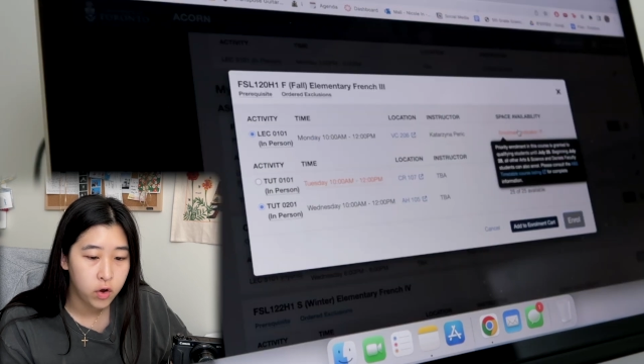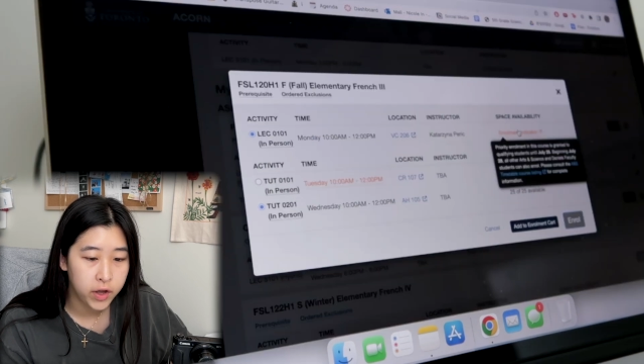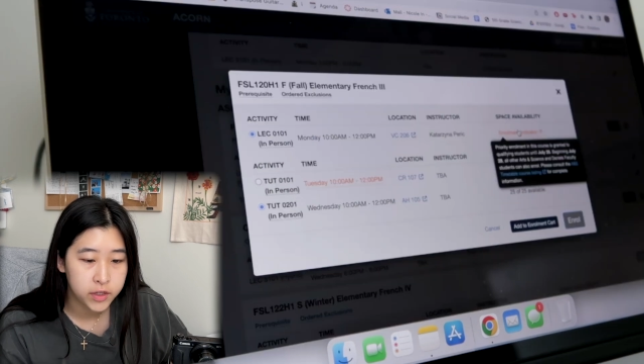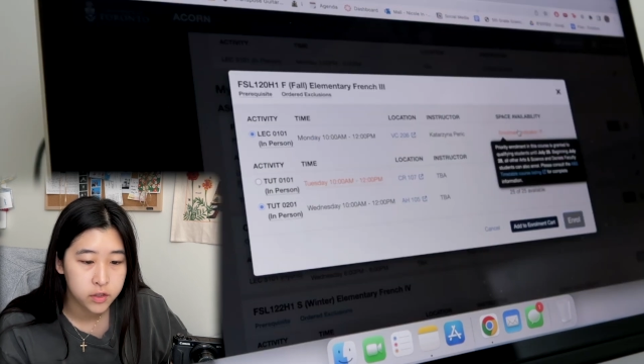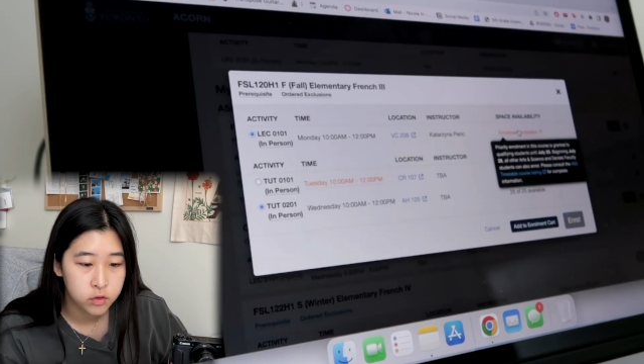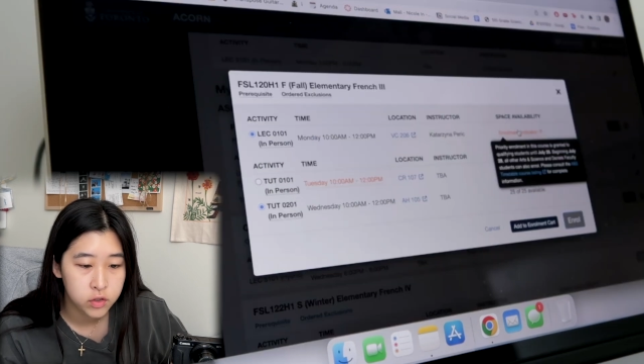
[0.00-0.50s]
I
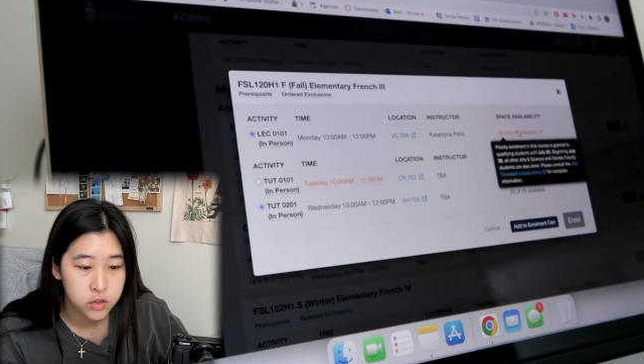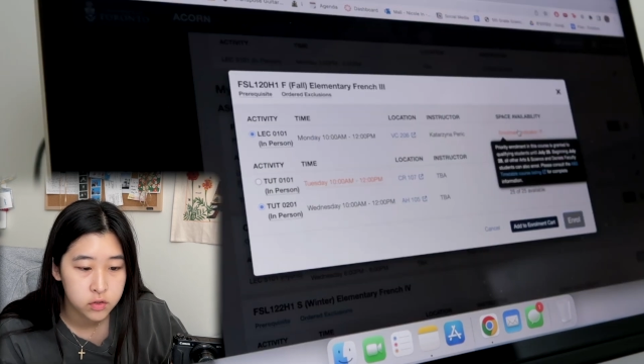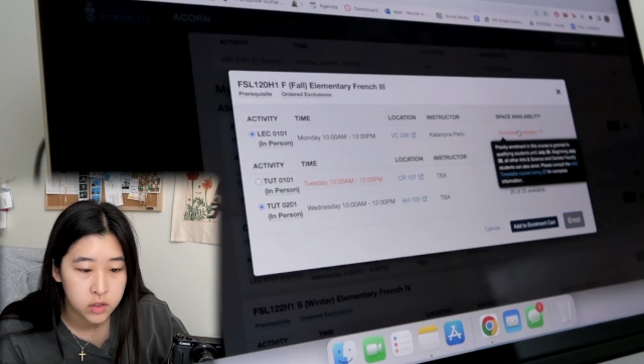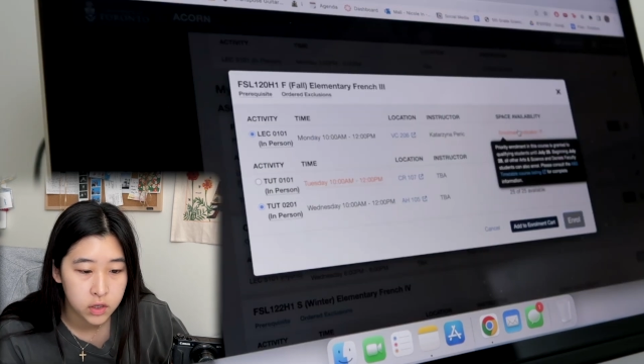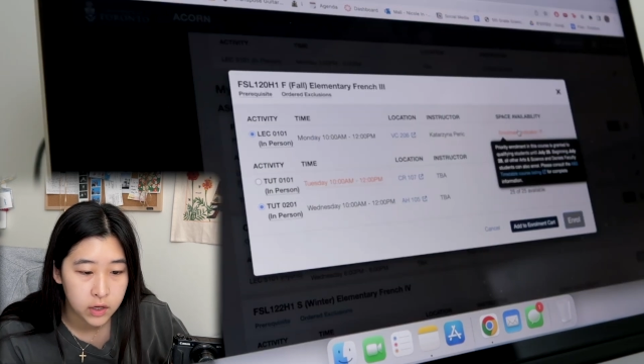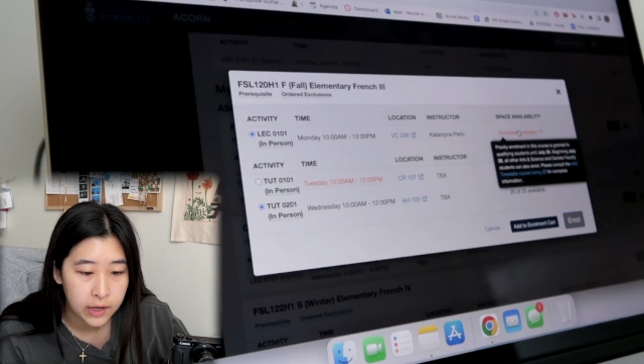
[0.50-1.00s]
can only do
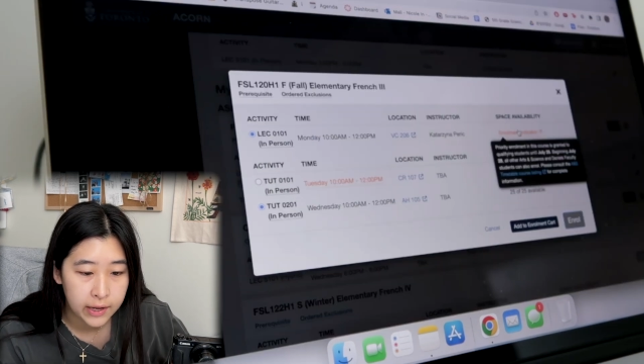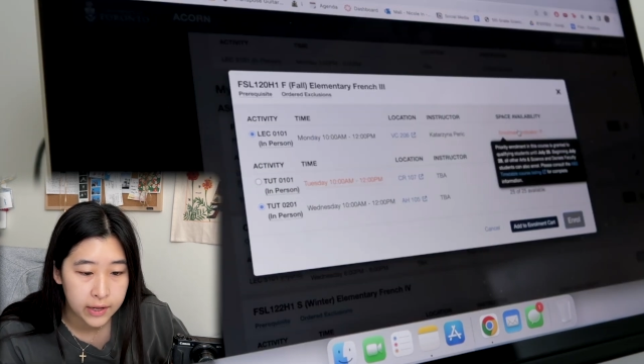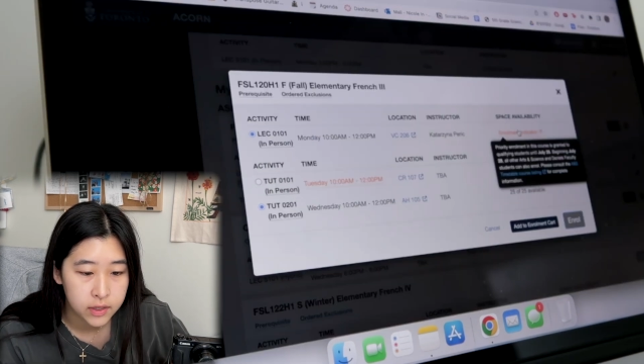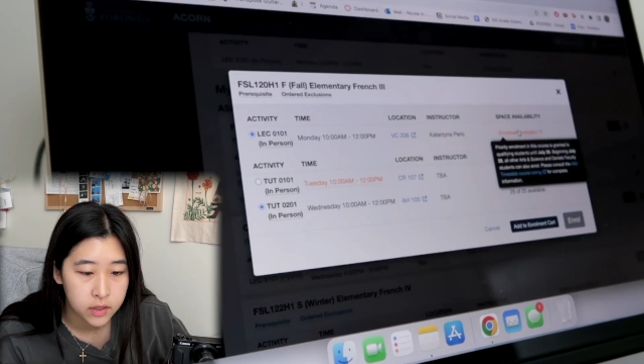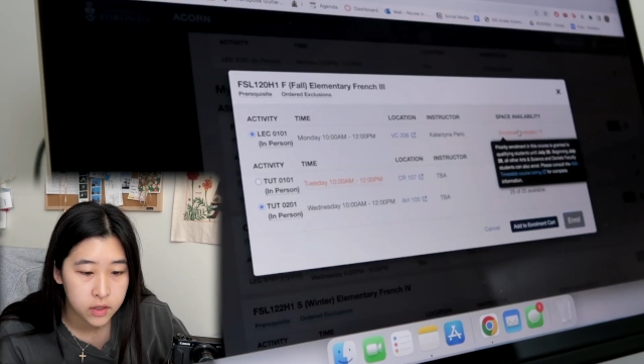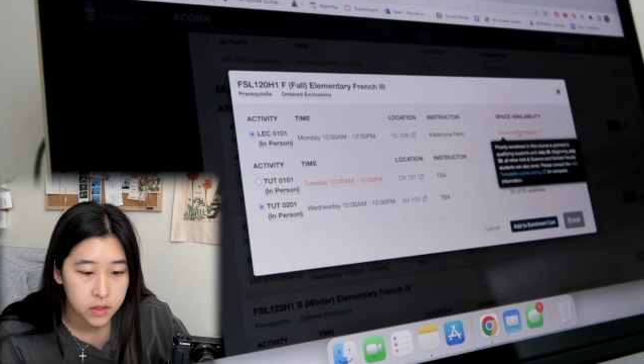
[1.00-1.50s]
it
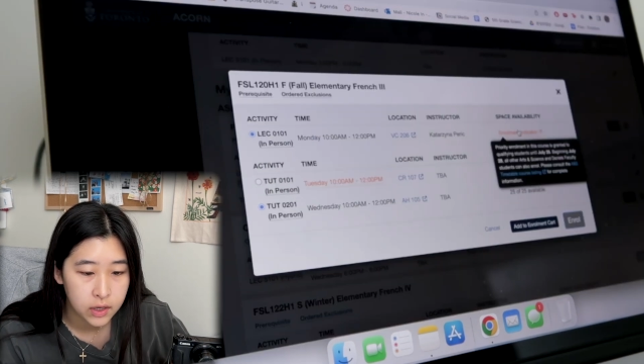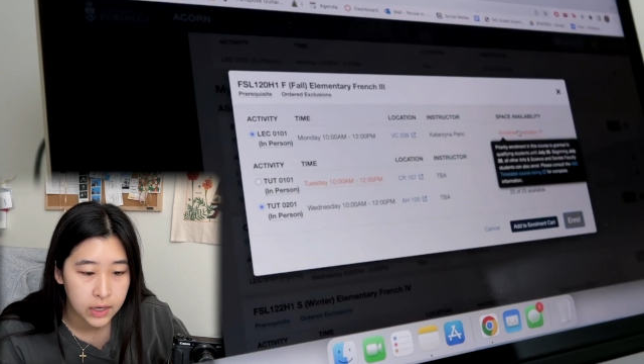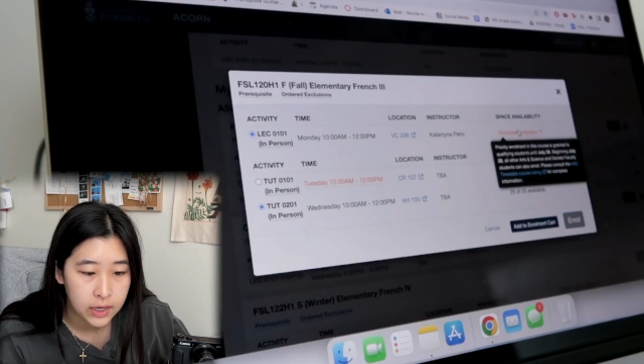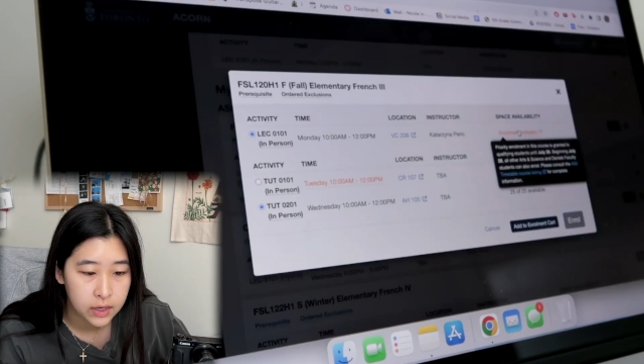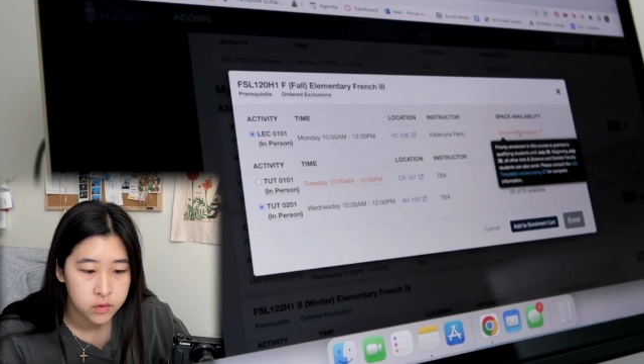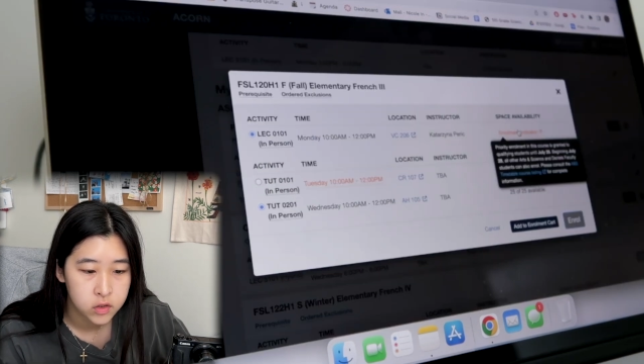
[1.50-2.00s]
at
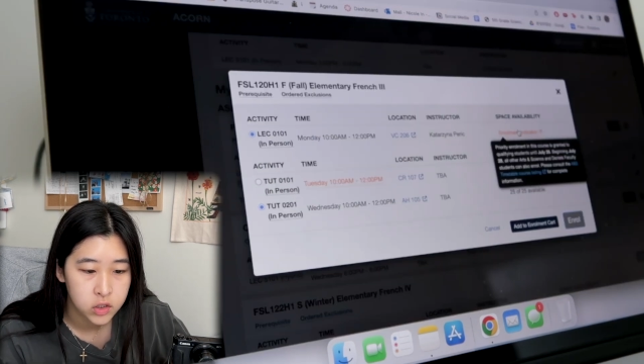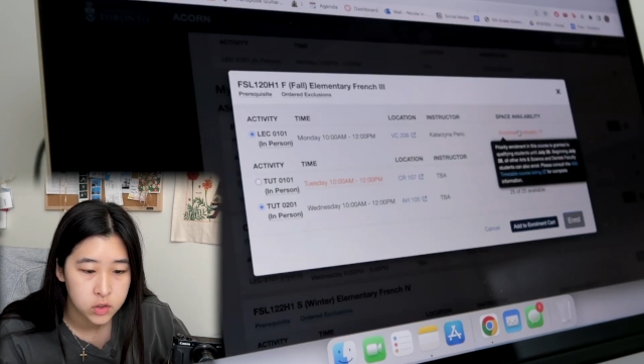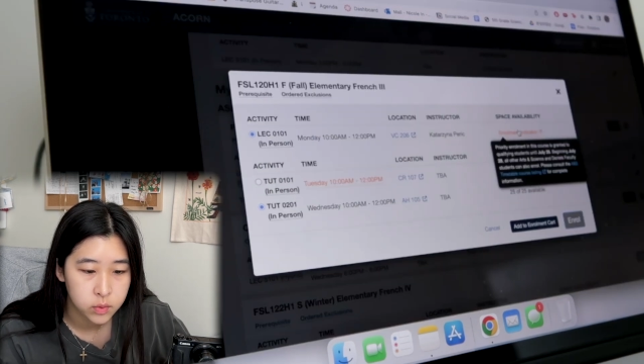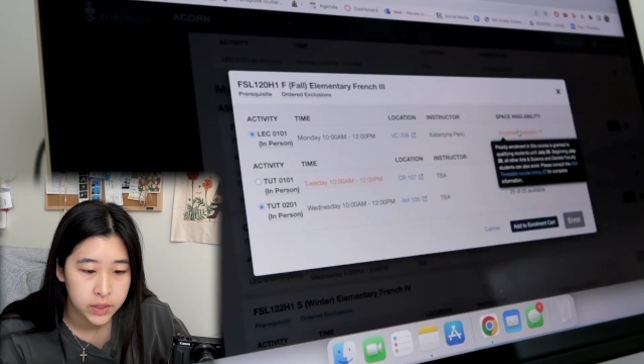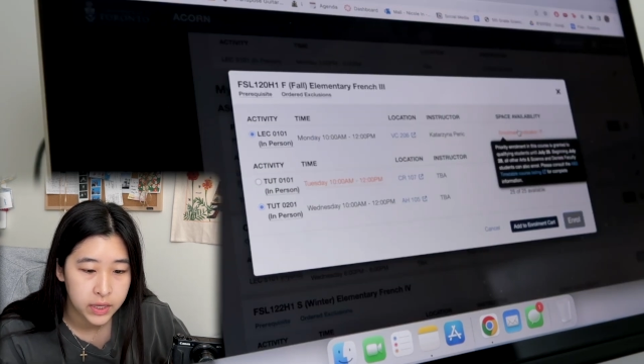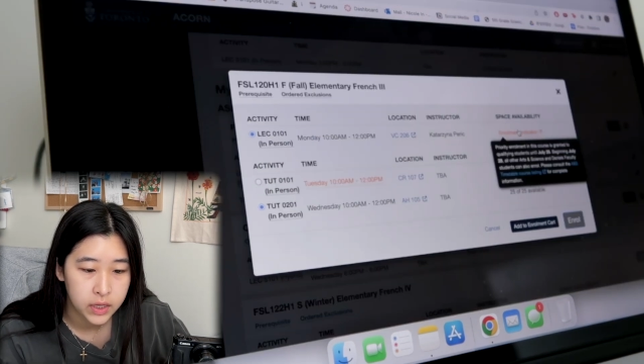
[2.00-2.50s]
July
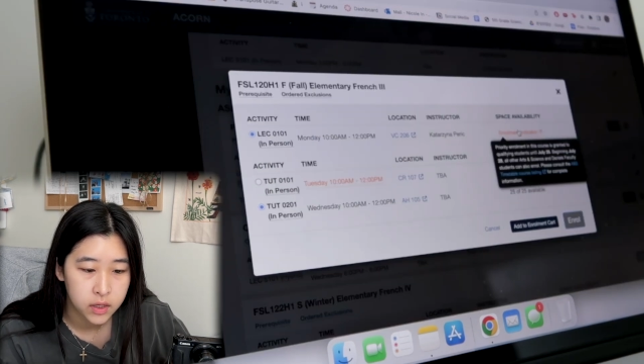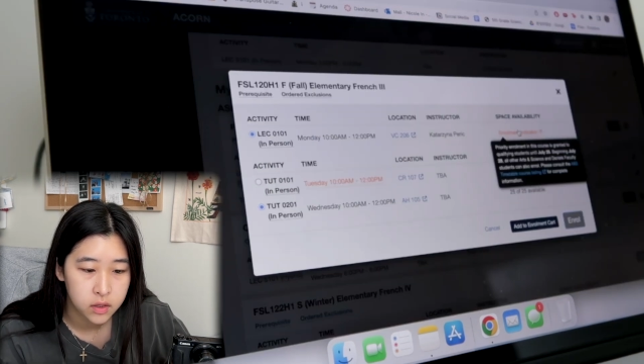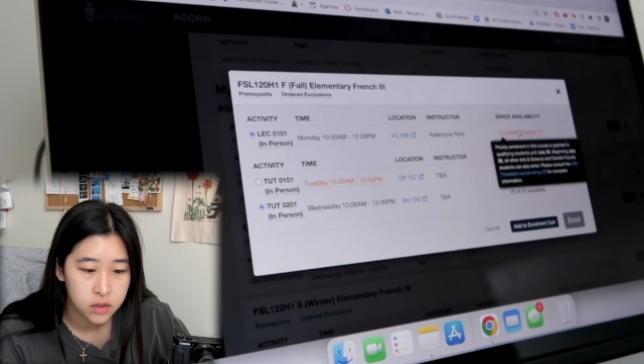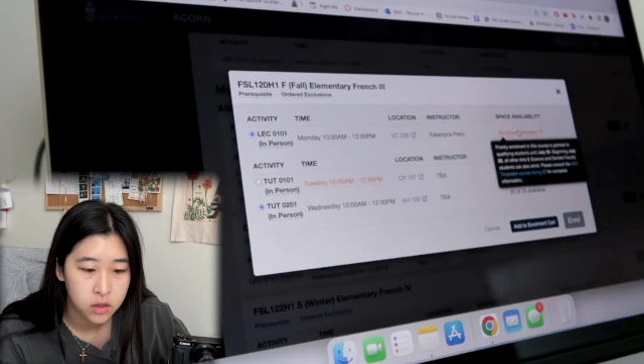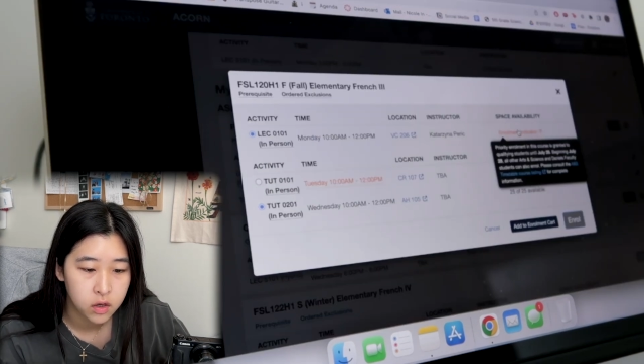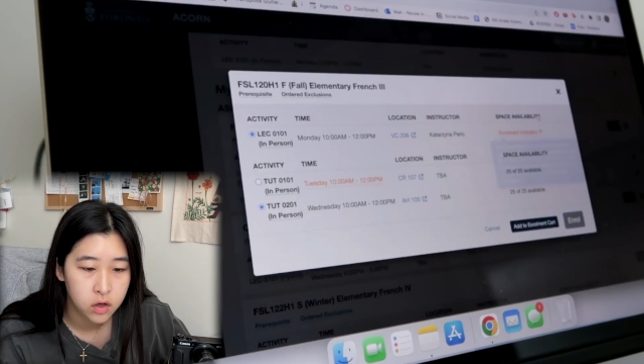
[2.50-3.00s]
28th.
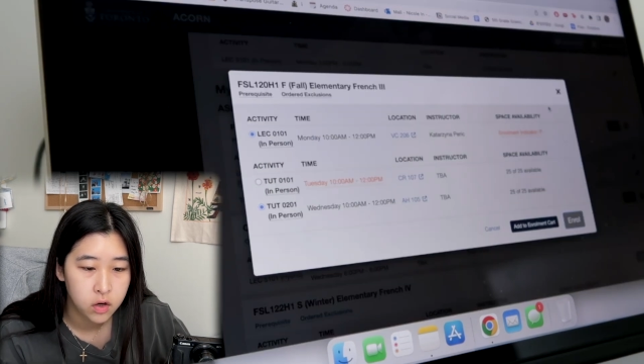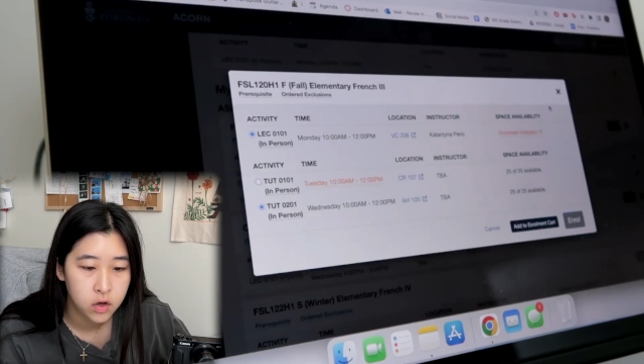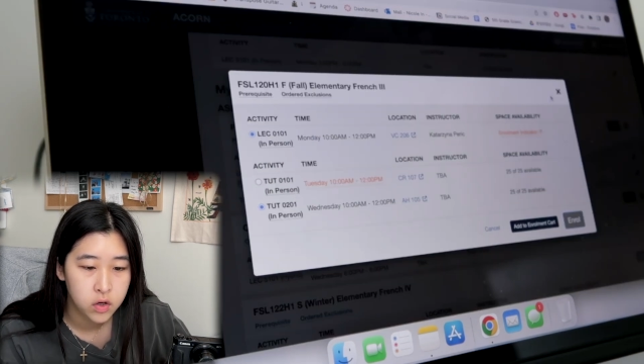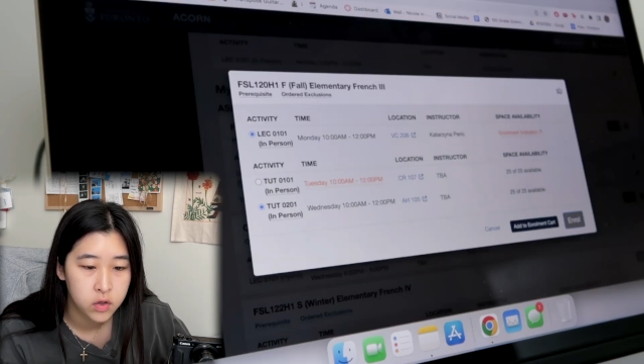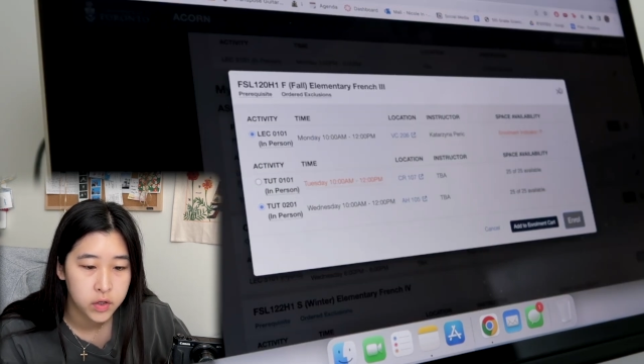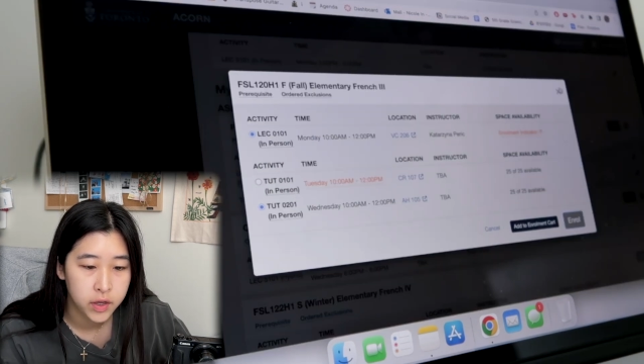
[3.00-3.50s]

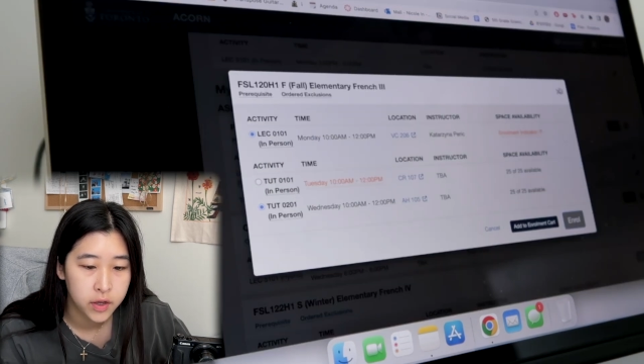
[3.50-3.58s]
Oh, okay.